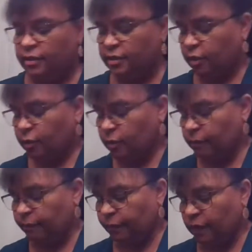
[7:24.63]
So
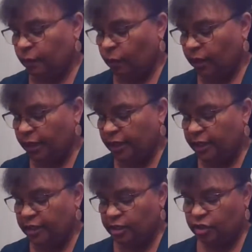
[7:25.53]
what I
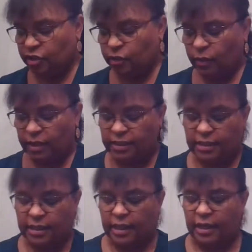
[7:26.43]
needed to do
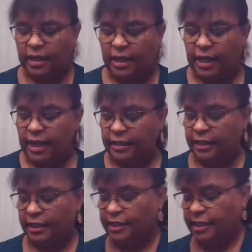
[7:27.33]
was I
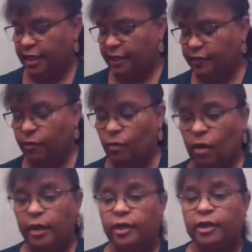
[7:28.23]
needed to take the
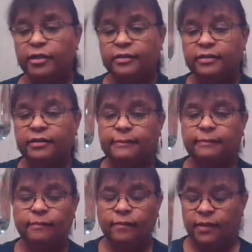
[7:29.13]
water,
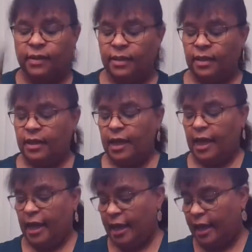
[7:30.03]

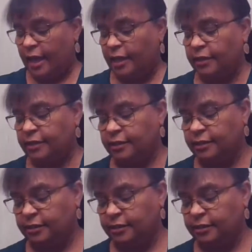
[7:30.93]
and